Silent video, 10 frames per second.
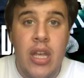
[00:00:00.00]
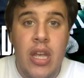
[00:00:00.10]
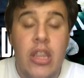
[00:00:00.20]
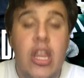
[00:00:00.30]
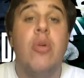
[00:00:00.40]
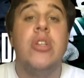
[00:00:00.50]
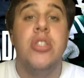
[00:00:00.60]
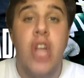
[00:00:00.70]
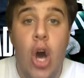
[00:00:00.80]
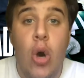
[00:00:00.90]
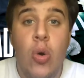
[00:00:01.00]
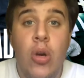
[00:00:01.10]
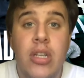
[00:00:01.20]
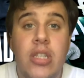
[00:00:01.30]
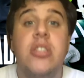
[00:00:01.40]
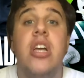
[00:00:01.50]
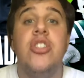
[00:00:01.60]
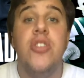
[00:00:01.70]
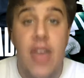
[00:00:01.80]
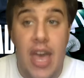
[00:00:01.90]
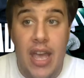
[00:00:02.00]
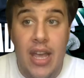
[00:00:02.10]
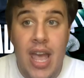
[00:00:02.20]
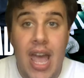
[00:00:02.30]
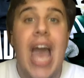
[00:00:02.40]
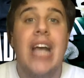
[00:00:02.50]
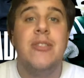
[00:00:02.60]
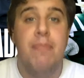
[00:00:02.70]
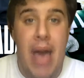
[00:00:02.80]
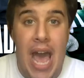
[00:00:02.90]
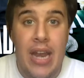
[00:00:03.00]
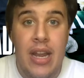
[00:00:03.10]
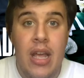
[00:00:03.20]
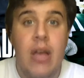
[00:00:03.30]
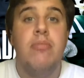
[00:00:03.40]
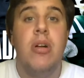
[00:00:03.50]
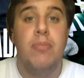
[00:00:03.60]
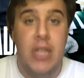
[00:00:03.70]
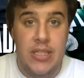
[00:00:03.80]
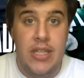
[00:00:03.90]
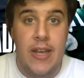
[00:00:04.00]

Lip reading: There is no such thing as bad publicity.